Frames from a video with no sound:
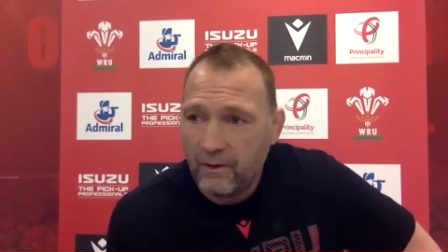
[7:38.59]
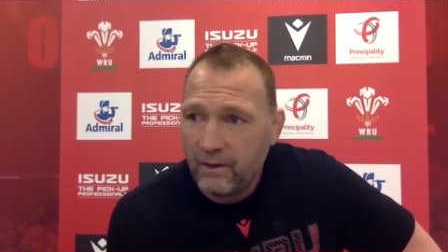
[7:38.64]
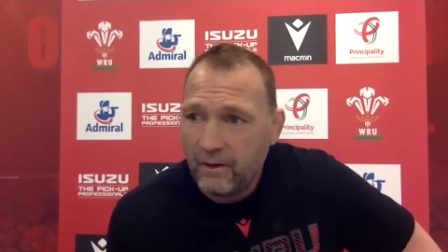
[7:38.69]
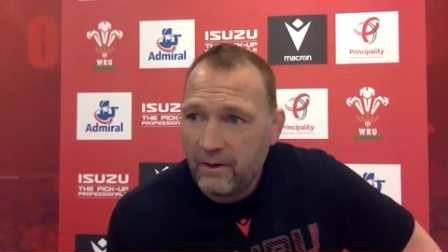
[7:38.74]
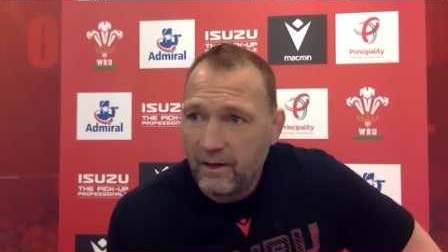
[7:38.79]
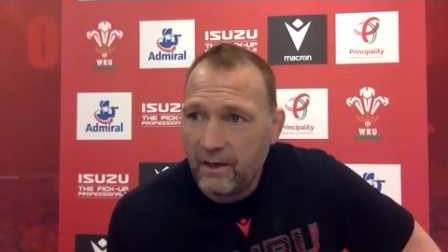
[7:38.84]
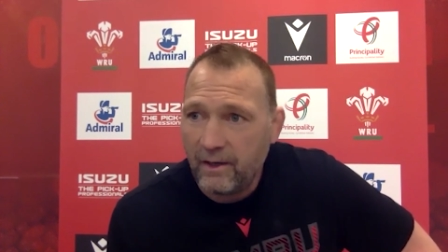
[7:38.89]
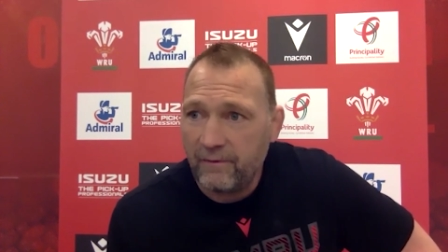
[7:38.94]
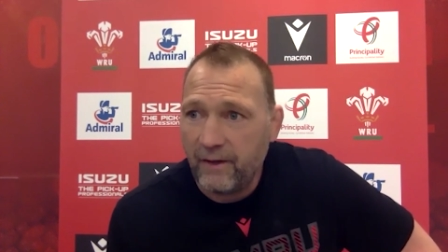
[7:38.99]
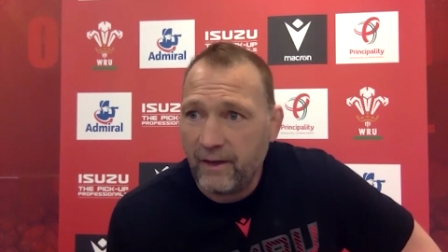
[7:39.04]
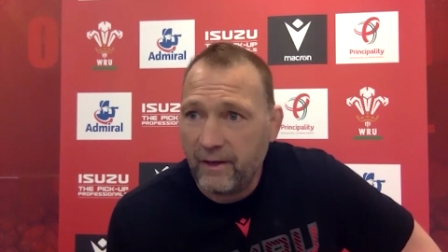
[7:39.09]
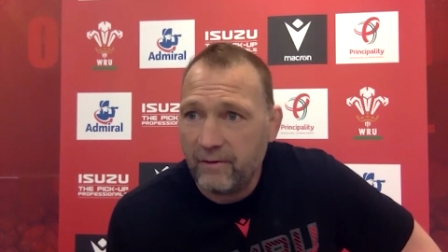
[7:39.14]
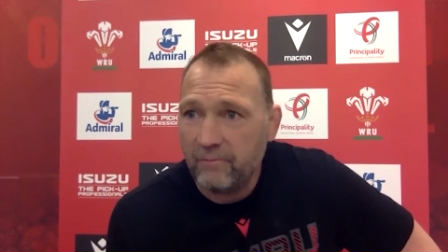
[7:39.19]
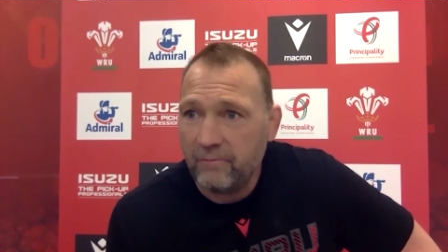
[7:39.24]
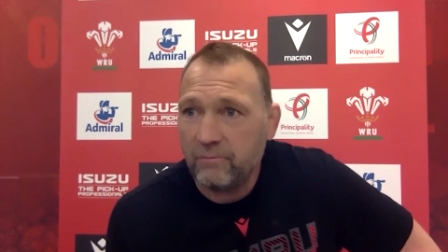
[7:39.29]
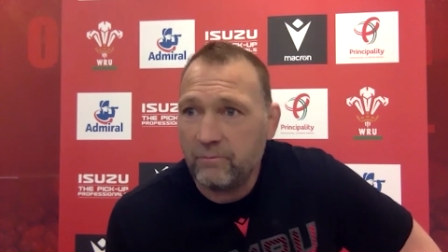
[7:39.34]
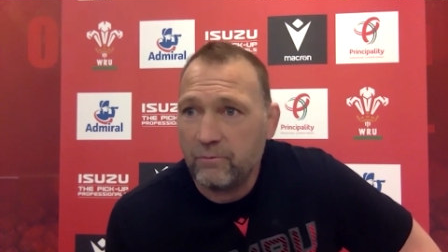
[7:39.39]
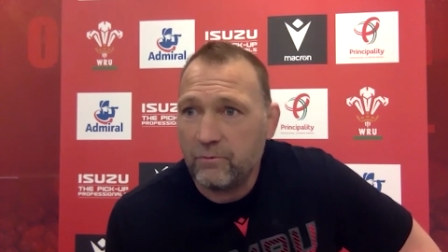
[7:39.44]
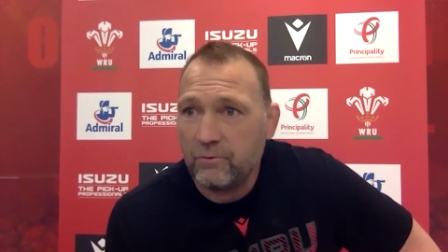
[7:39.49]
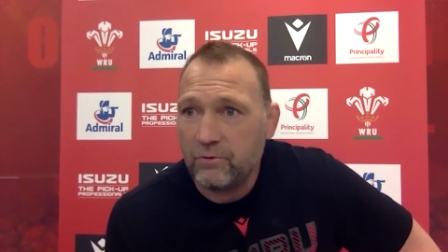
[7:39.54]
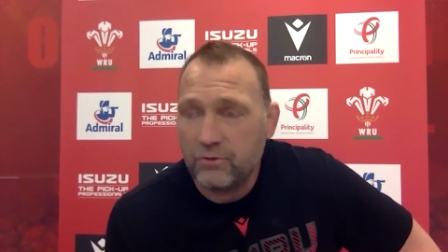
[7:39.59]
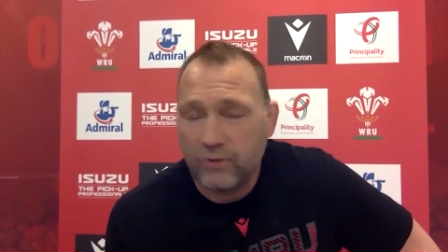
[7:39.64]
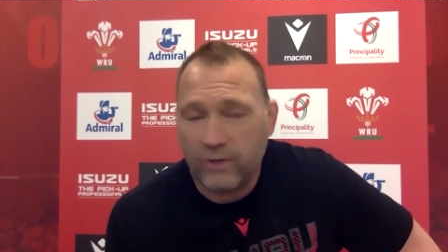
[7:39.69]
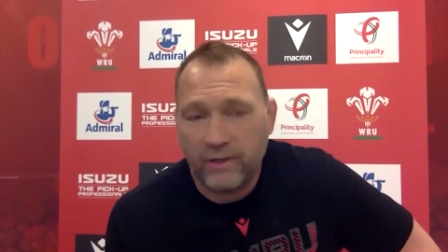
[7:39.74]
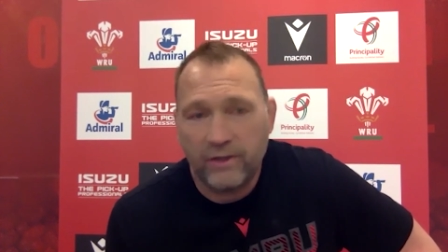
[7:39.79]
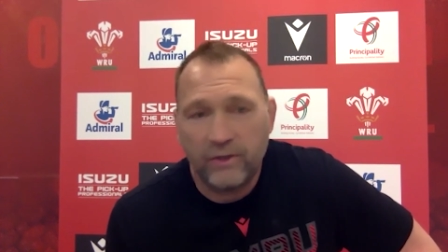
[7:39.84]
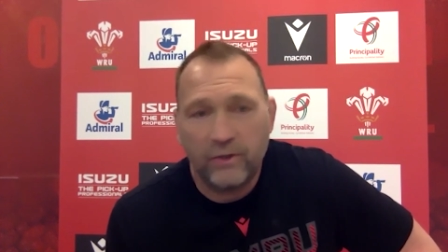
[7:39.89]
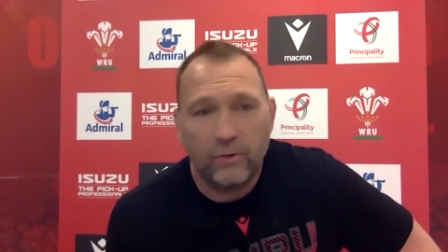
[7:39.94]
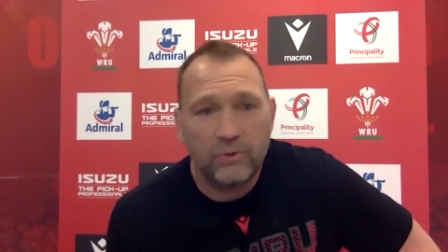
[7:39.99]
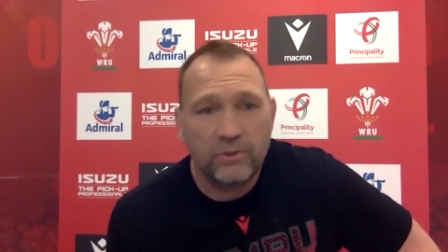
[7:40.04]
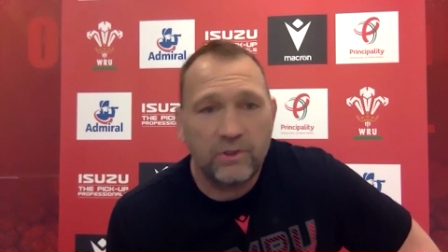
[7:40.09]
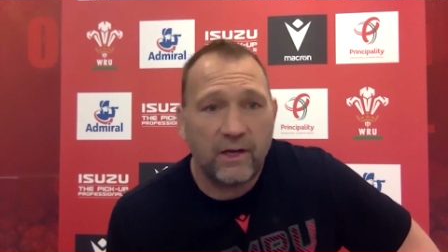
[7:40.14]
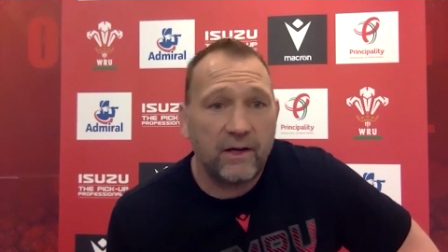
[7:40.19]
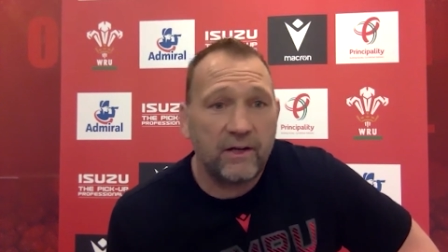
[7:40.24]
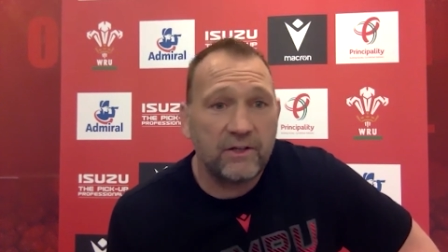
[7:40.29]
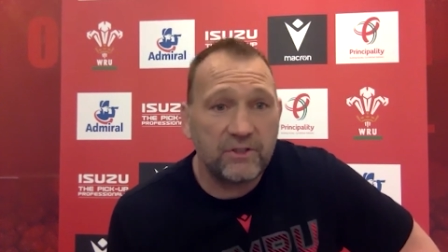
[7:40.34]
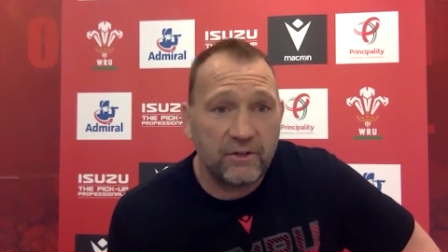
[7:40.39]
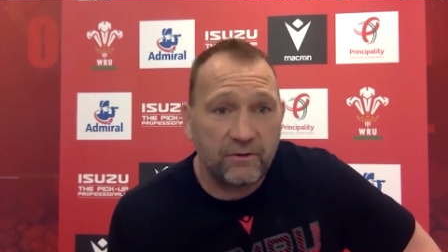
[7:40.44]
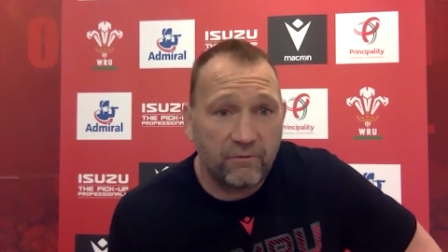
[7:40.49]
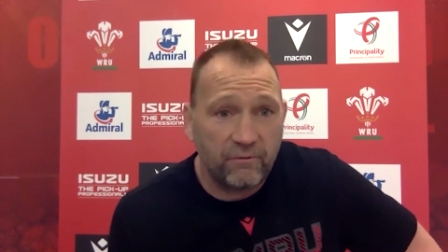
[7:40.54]
and then training those
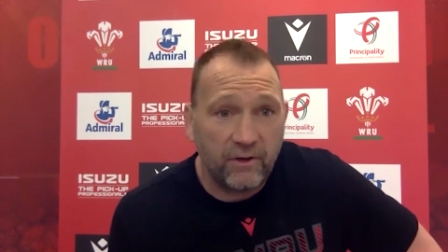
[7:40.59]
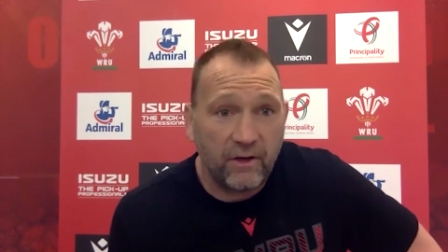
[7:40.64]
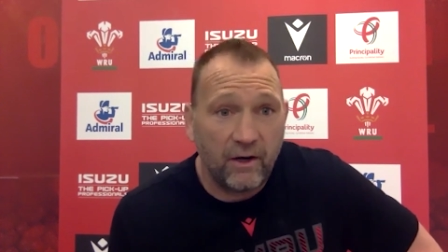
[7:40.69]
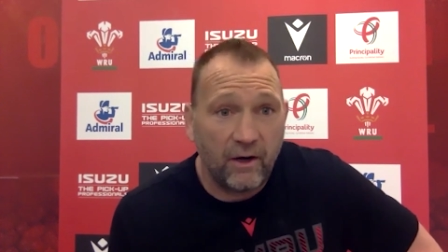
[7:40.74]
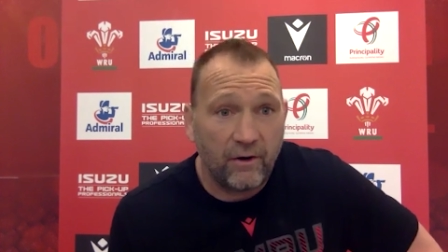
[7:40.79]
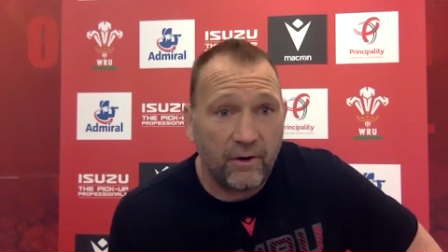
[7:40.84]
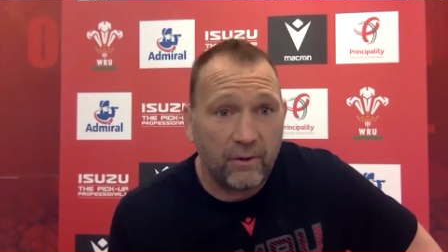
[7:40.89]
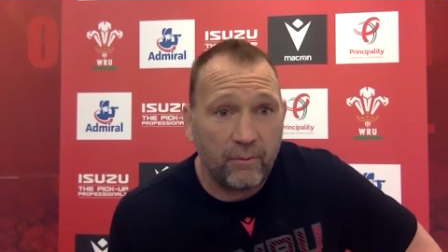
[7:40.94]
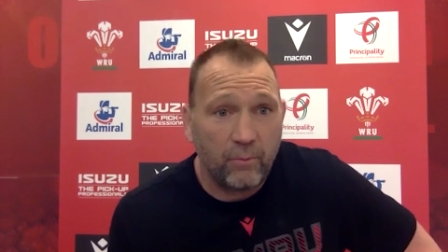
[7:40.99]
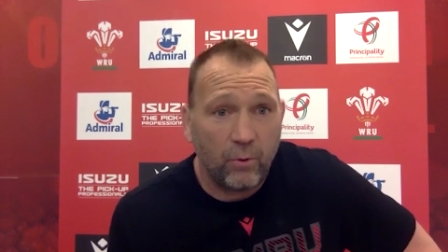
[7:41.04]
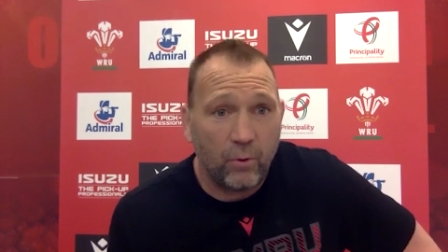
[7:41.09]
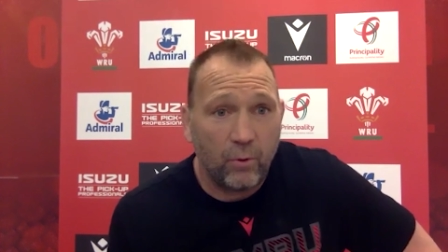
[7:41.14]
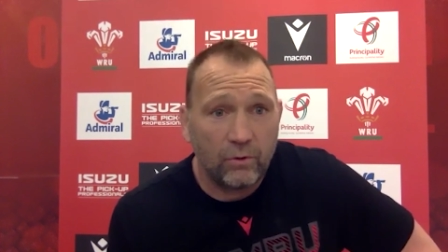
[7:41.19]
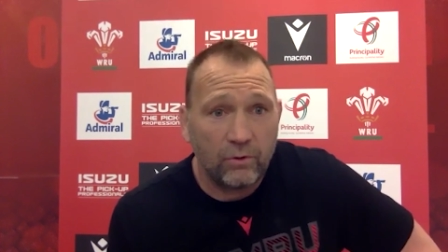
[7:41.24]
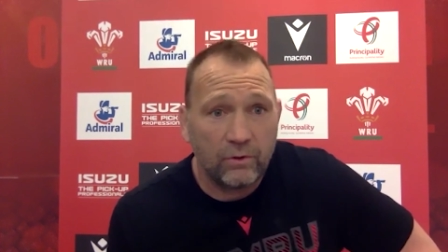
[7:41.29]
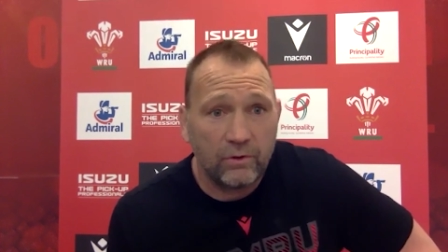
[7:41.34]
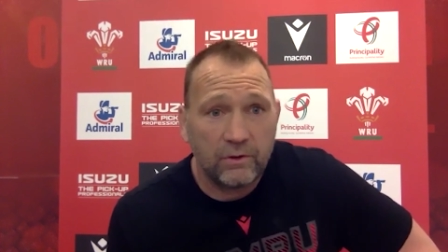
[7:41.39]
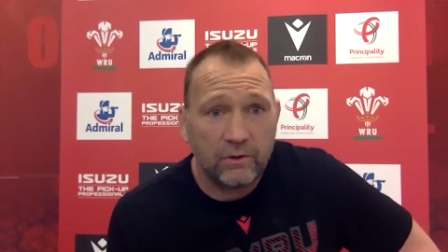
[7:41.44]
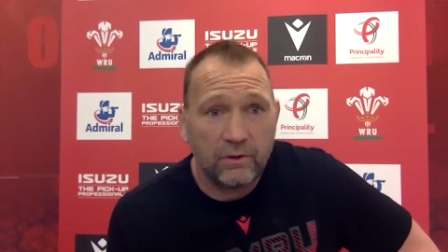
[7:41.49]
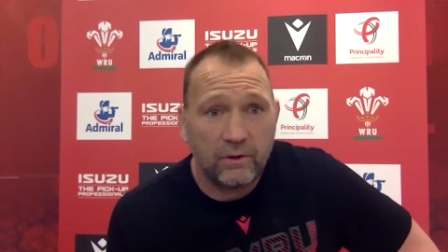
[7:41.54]
areas you feel are important.